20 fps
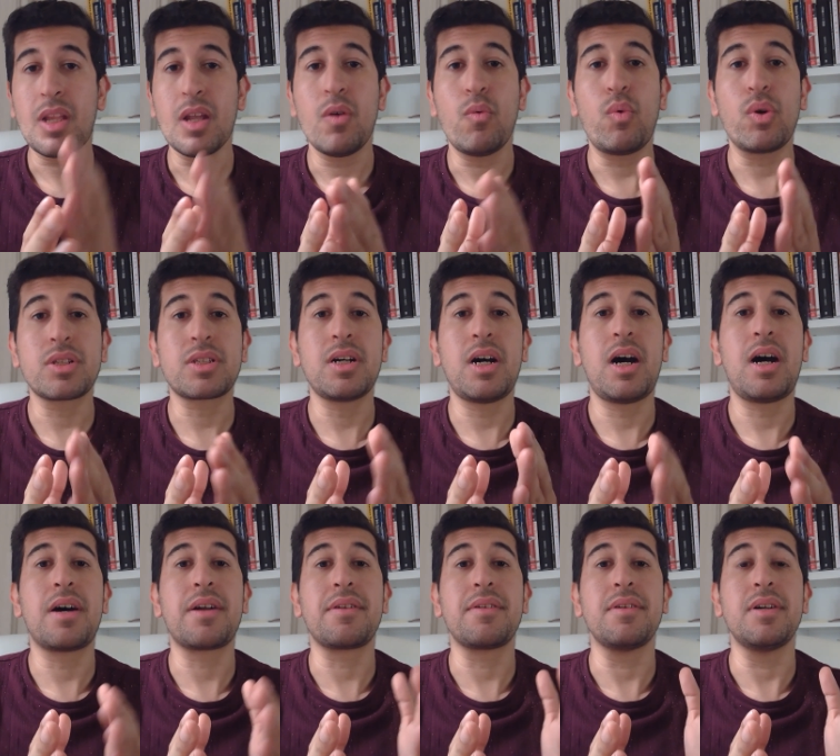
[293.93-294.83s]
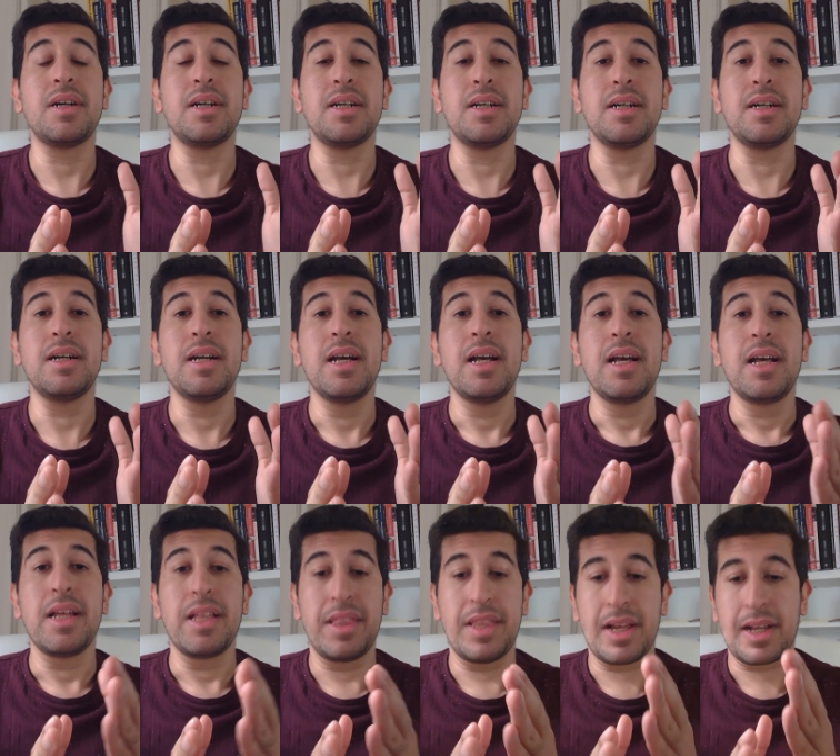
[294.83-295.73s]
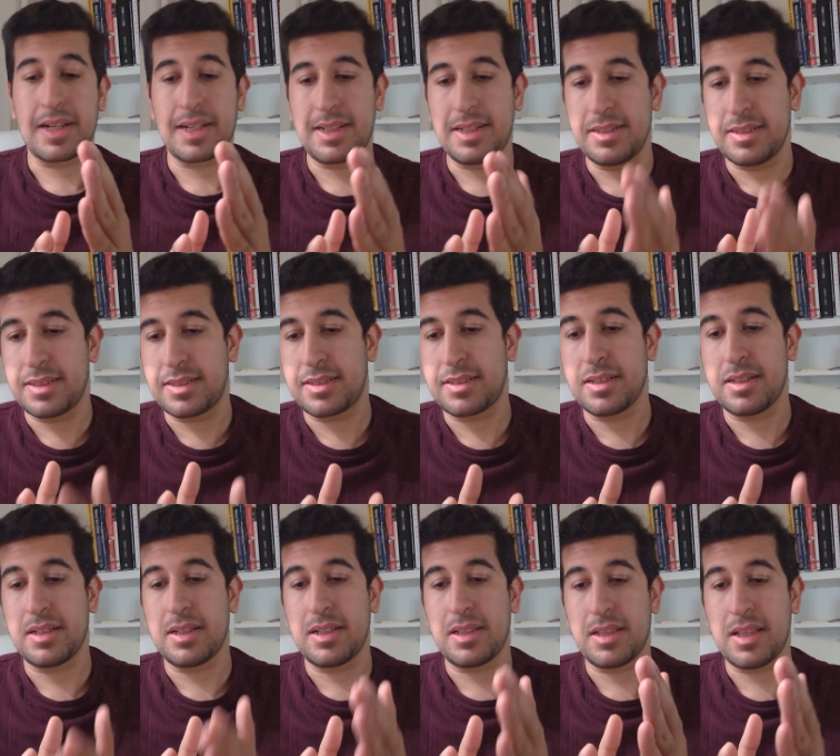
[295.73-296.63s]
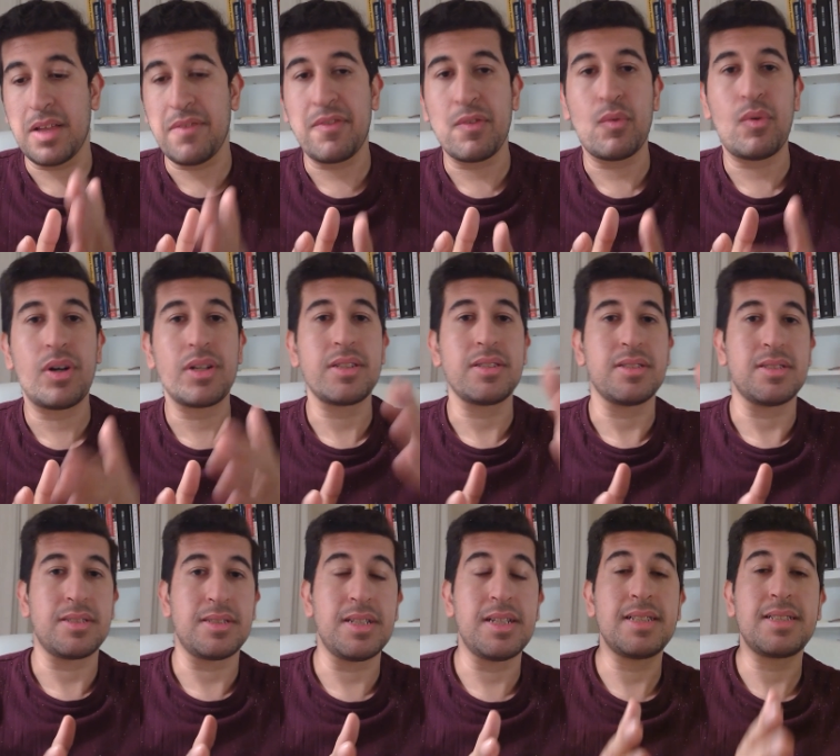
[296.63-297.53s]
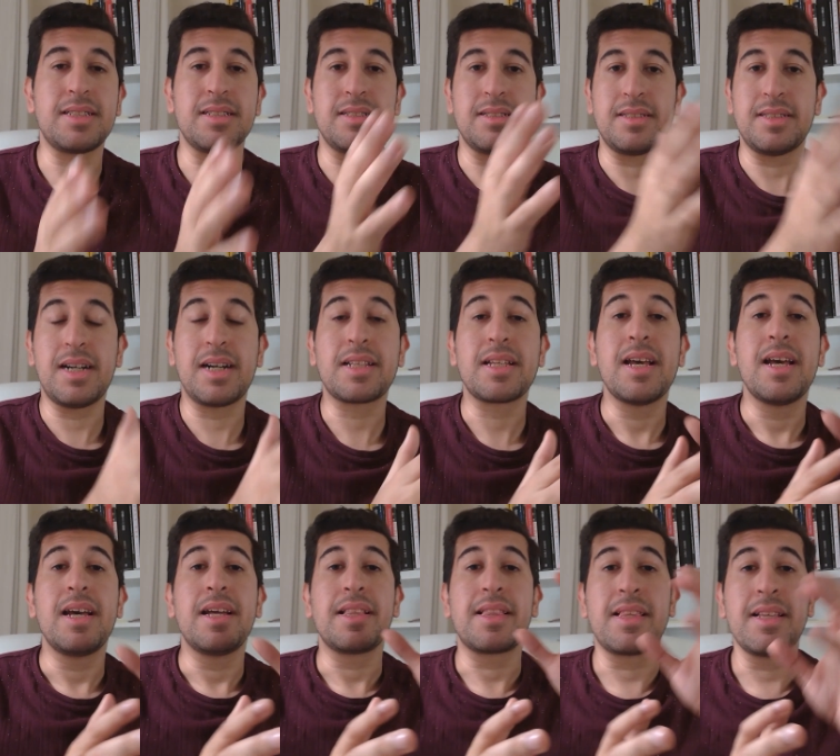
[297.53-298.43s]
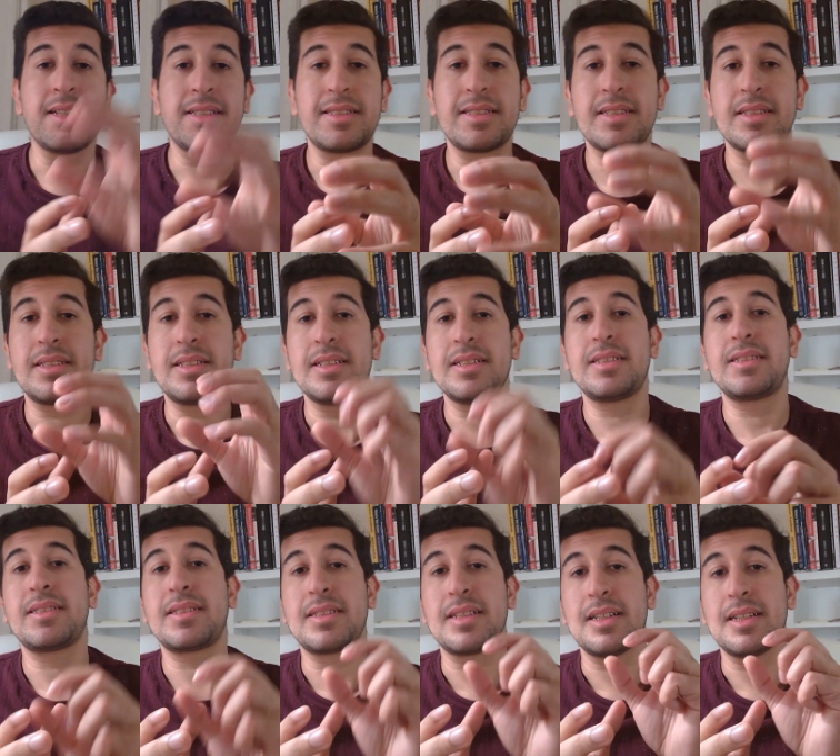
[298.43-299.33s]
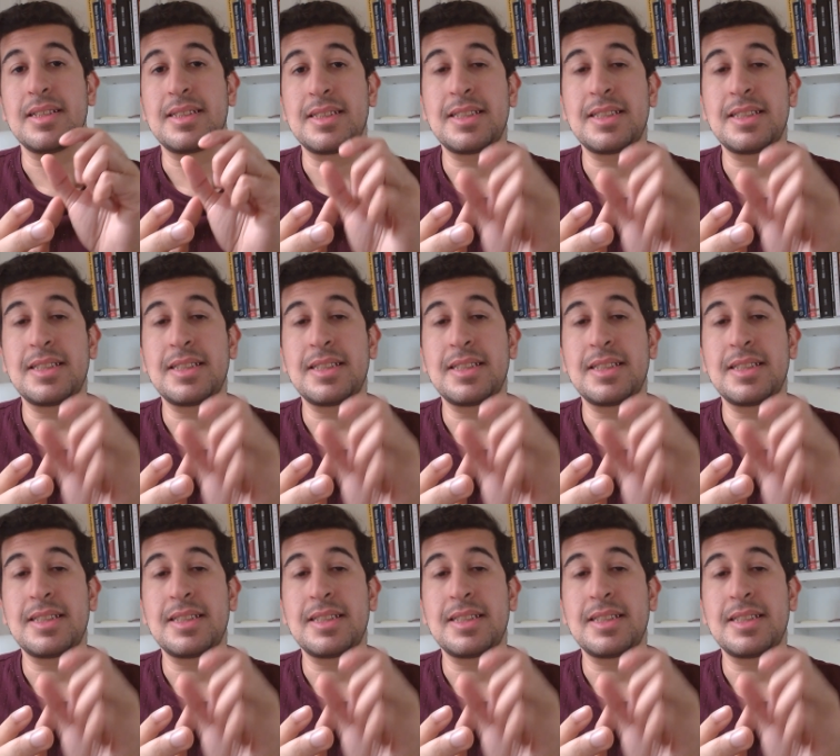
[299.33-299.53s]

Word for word: what are uh, like here's uh, level one is this is that this this uh,